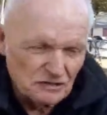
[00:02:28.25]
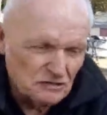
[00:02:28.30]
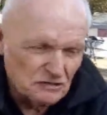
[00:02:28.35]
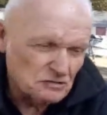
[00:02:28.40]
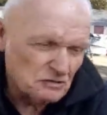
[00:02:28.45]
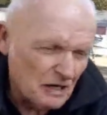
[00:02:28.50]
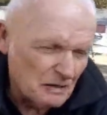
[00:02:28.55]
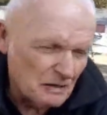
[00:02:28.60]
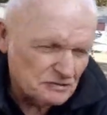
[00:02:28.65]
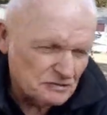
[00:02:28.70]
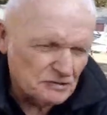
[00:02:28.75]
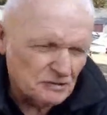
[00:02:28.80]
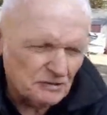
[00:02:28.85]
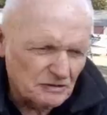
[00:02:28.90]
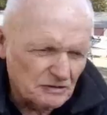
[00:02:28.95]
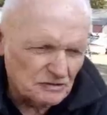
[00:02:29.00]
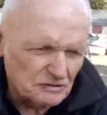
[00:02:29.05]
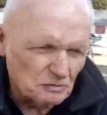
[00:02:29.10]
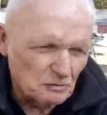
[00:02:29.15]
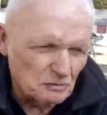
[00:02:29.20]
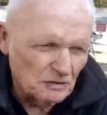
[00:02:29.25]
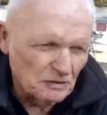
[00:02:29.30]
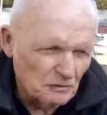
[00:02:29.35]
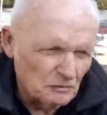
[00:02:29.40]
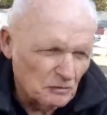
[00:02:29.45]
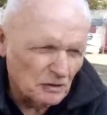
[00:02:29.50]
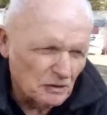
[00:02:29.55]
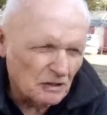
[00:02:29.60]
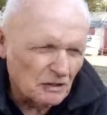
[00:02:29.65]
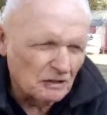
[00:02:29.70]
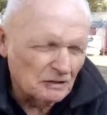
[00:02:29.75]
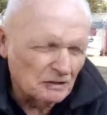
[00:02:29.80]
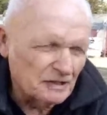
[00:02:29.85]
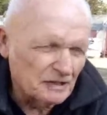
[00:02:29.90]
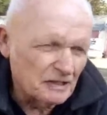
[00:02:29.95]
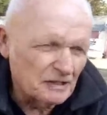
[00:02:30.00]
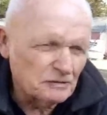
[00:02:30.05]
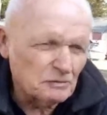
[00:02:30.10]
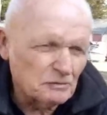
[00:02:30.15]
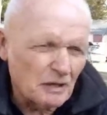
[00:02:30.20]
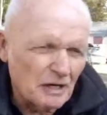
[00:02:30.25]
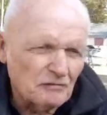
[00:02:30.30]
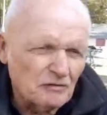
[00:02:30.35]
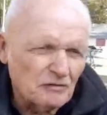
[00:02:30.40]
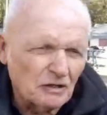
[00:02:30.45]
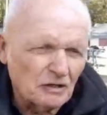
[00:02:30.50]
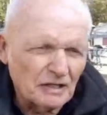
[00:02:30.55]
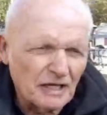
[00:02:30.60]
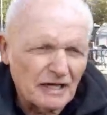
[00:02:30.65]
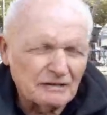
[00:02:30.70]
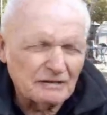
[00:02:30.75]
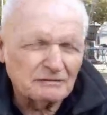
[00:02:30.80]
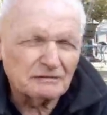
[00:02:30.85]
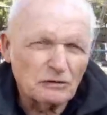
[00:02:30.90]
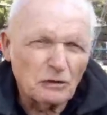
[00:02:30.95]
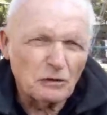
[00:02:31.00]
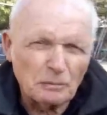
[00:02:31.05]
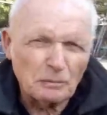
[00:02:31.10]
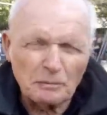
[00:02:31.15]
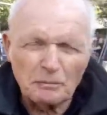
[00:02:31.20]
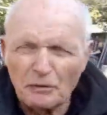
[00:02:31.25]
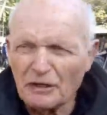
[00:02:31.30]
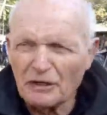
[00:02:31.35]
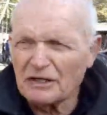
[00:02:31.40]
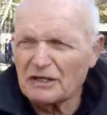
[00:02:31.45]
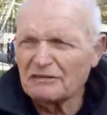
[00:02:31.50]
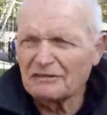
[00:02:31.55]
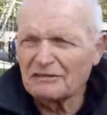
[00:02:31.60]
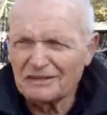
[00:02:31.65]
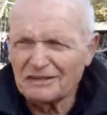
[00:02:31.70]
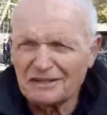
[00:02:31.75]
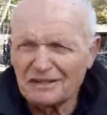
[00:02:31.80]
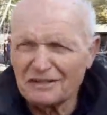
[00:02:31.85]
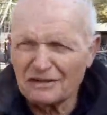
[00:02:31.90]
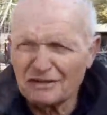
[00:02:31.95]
describe a circus where you work all day, drive all night, and hope to break even at